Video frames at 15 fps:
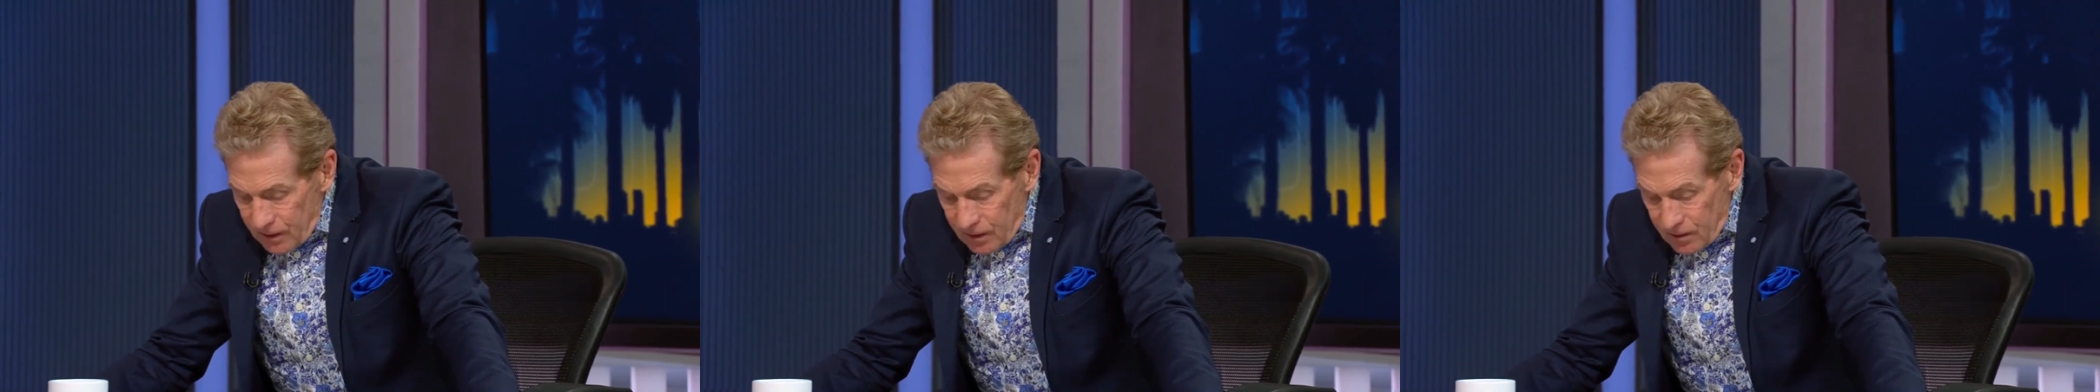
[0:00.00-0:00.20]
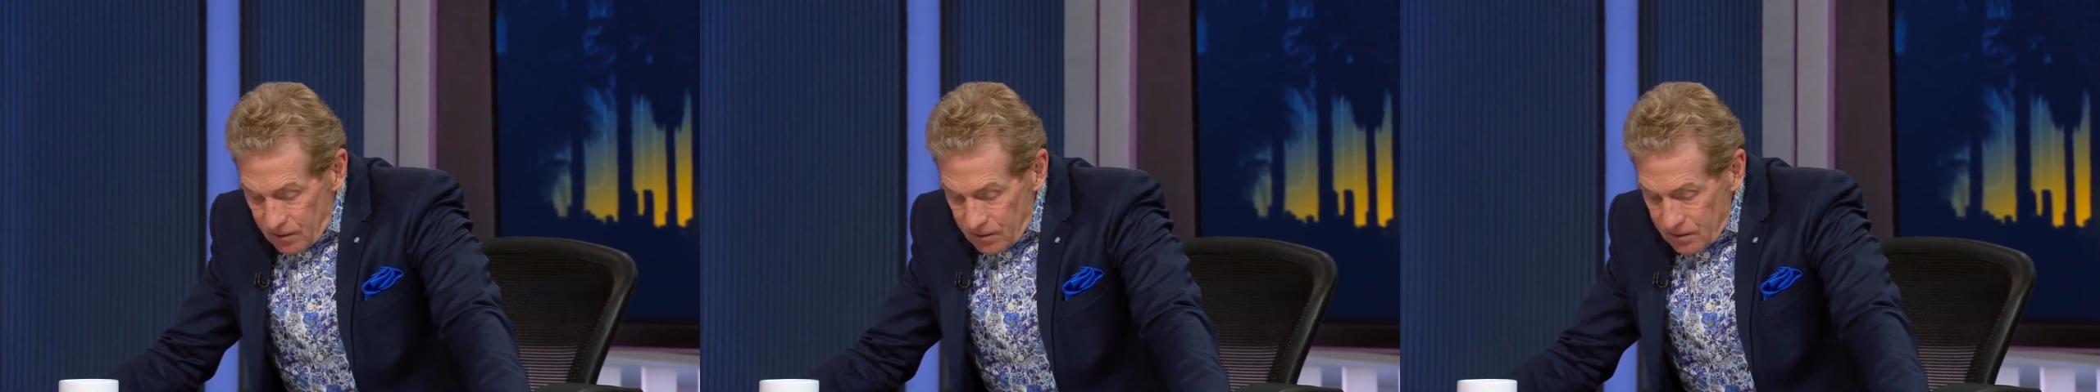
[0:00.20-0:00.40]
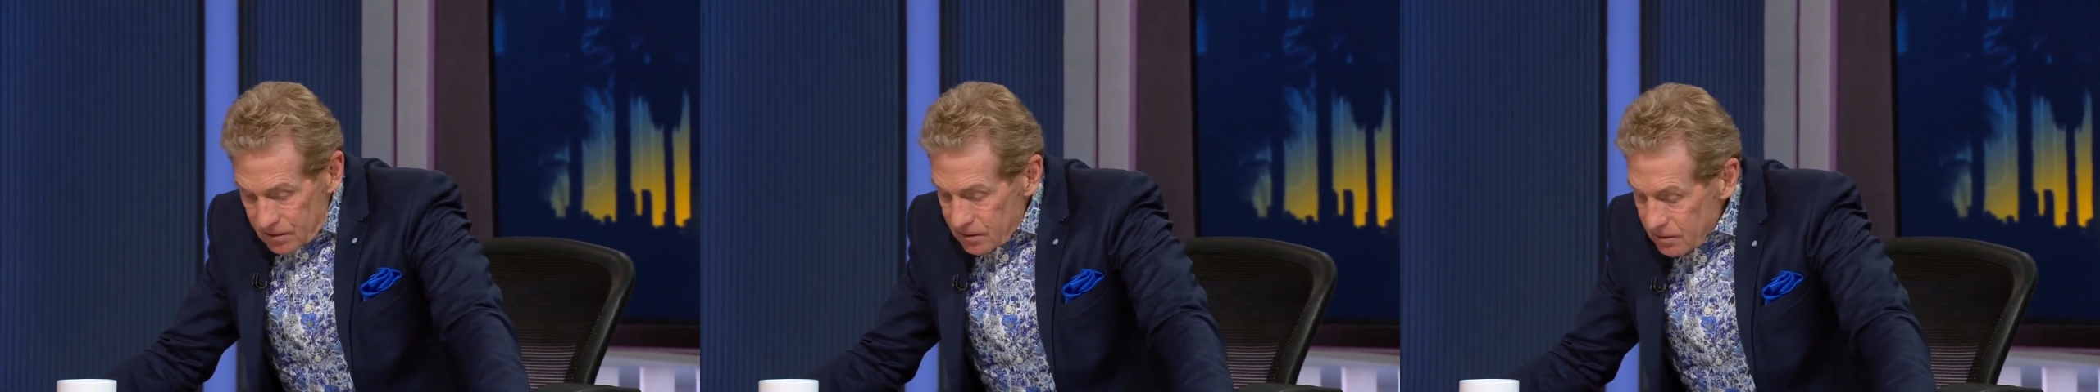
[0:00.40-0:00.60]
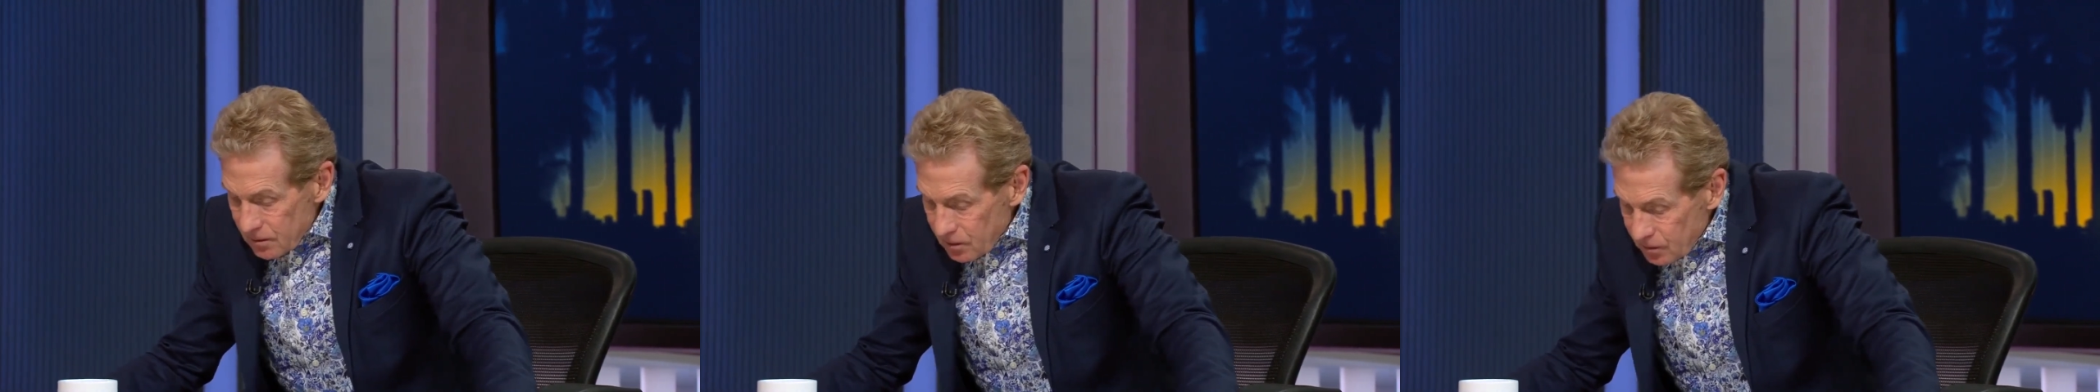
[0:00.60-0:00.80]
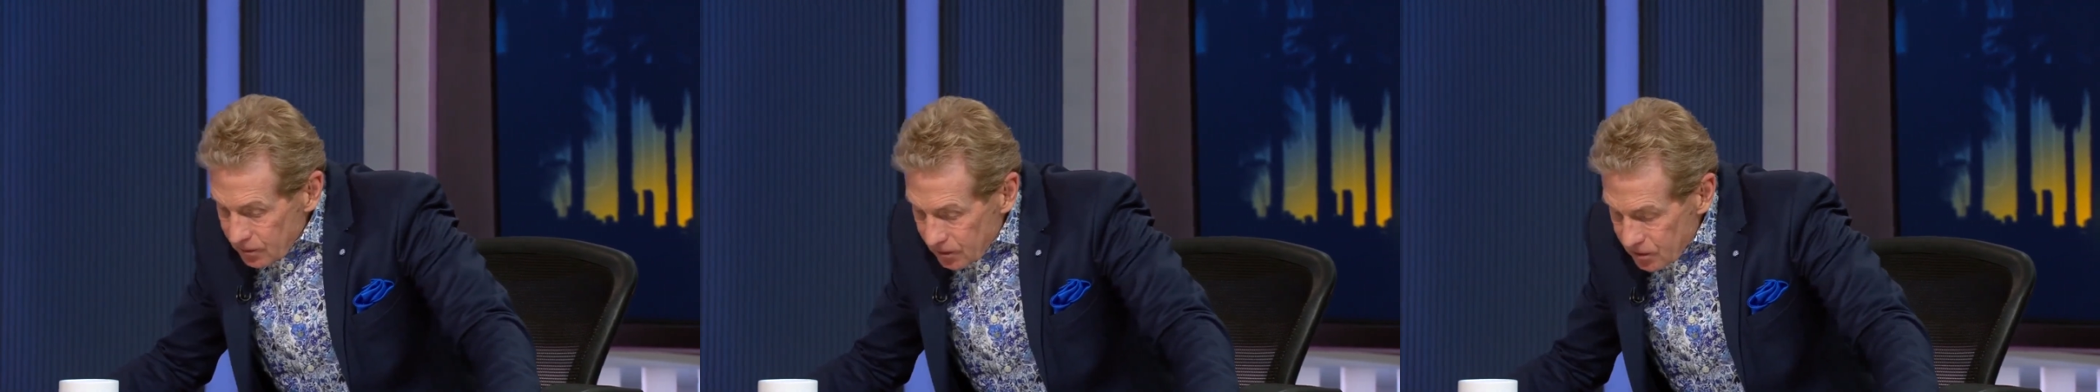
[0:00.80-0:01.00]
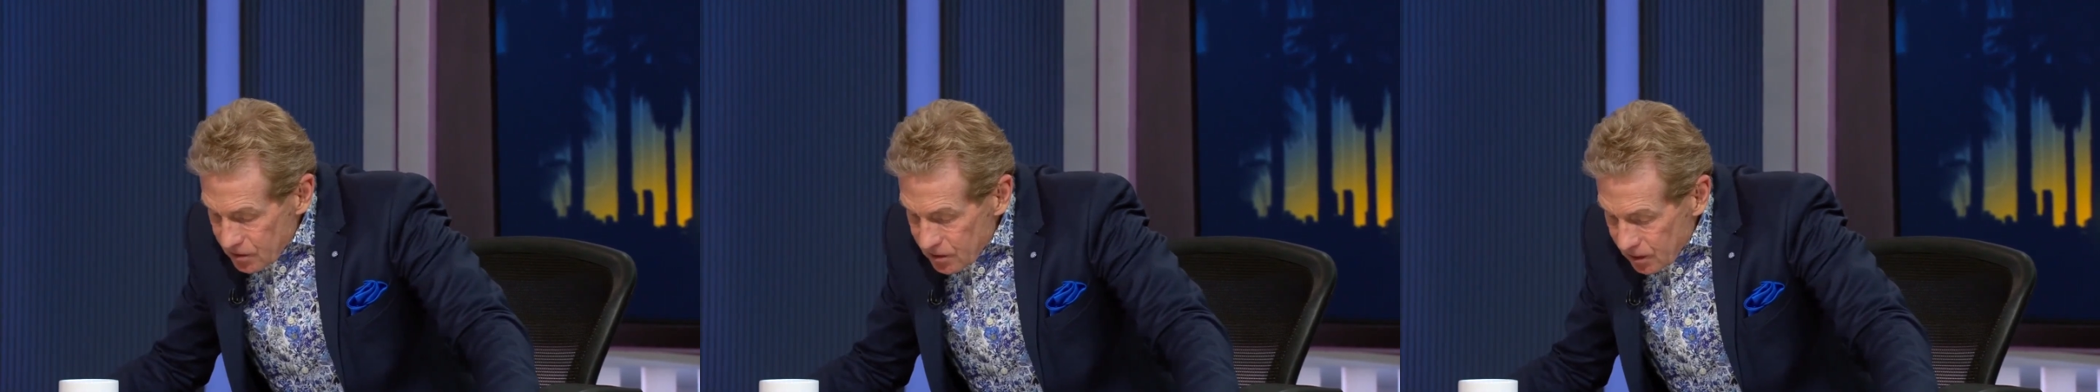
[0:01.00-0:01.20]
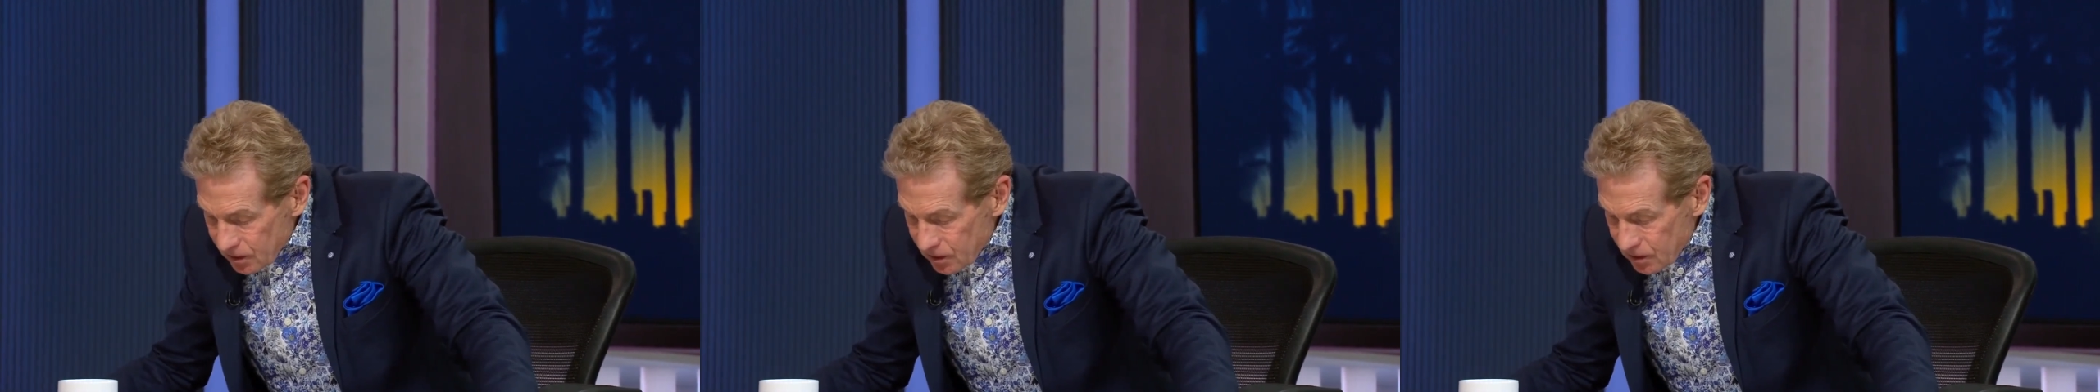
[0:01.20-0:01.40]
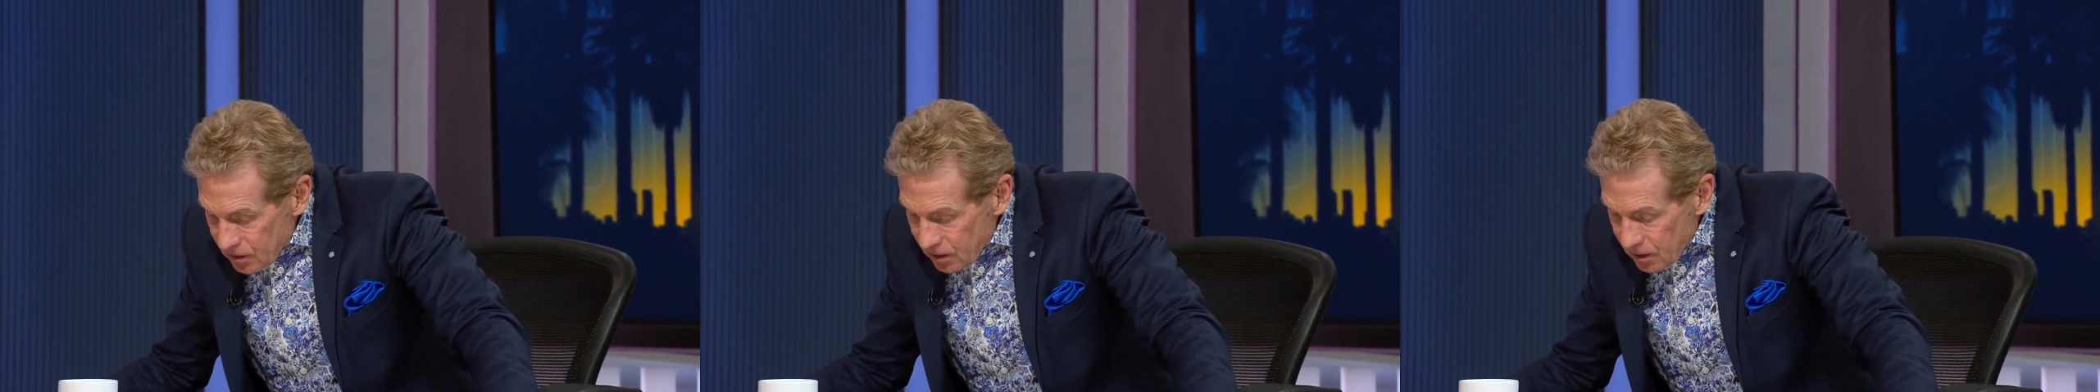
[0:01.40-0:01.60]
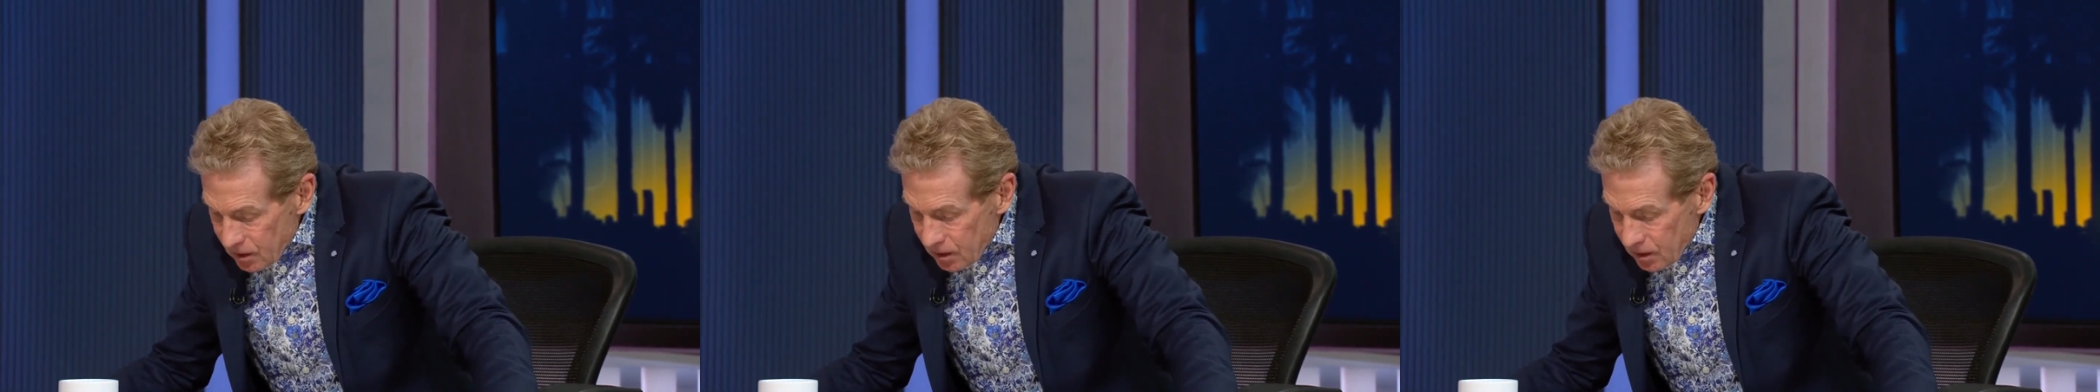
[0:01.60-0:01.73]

fouls. I think Hold he had four.